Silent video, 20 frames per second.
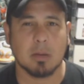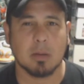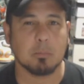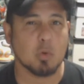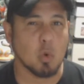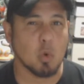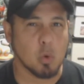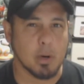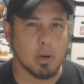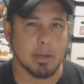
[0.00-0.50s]

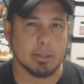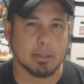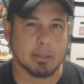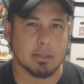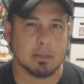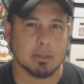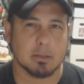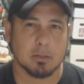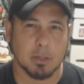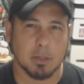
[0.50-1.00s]
quick,
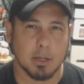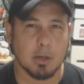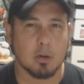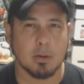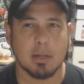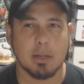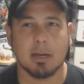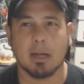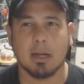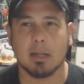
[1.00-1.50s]
and
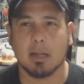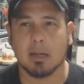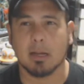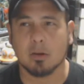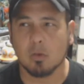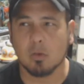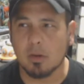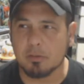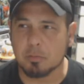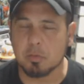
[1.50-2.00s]
I
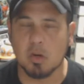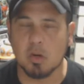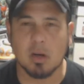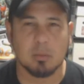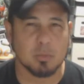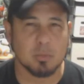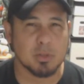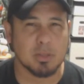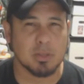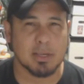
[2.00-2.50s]
don't have a
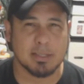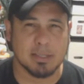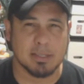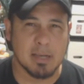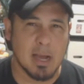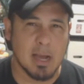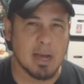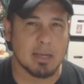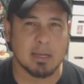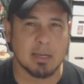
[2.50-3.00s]
problem with
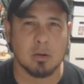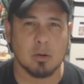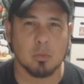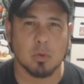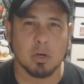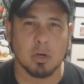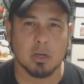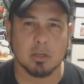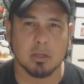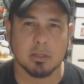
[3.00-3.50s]
knocking out
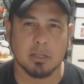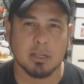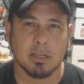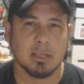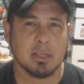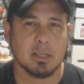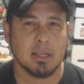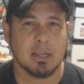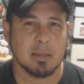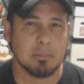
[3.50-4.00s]
work
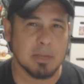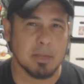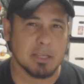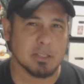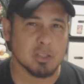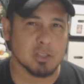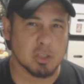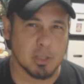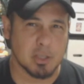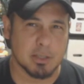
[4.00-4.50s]
and
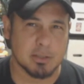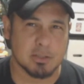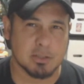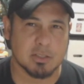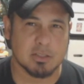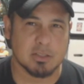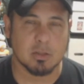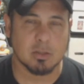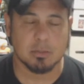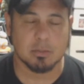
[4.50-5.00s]
making
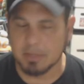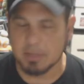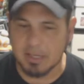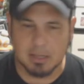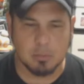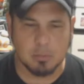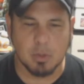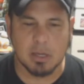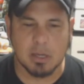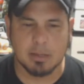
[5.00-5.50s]
changes to it. But
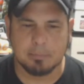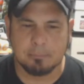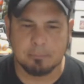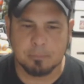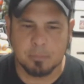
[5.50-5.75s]
anyway,